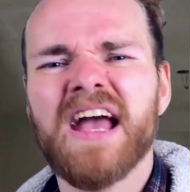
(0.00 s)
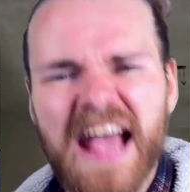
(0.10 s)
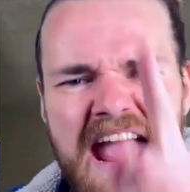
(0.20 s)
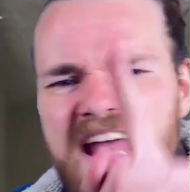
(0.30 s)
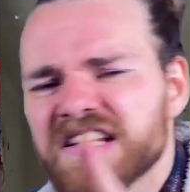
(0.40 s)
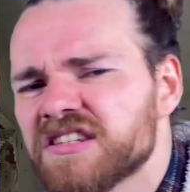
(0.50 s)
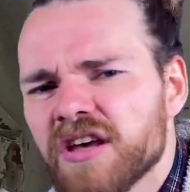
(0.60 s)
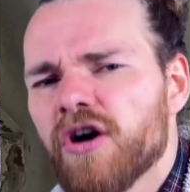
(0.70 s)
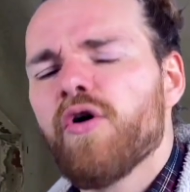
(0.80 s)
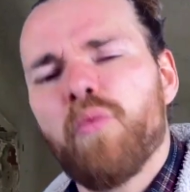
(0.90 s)
It
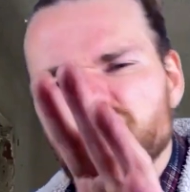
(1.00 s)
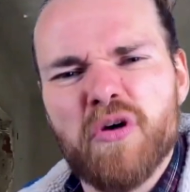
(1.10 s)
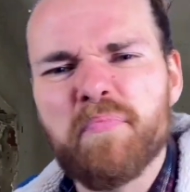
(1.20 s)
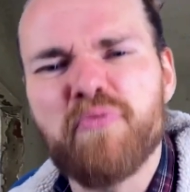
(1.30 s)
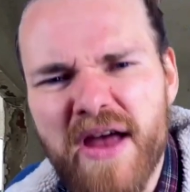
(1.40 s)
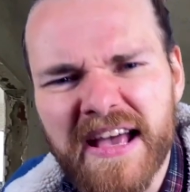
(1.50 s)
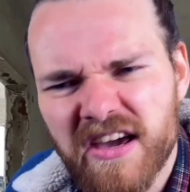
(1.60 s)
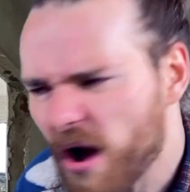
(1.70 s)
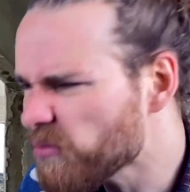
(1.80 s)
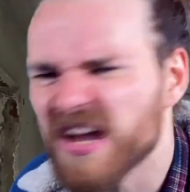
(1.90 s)
was a brick,
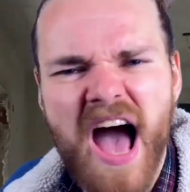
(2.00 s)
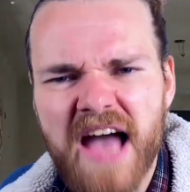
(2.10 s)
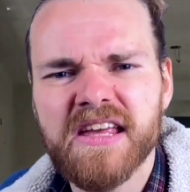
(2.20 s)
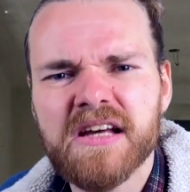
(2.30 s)
okay?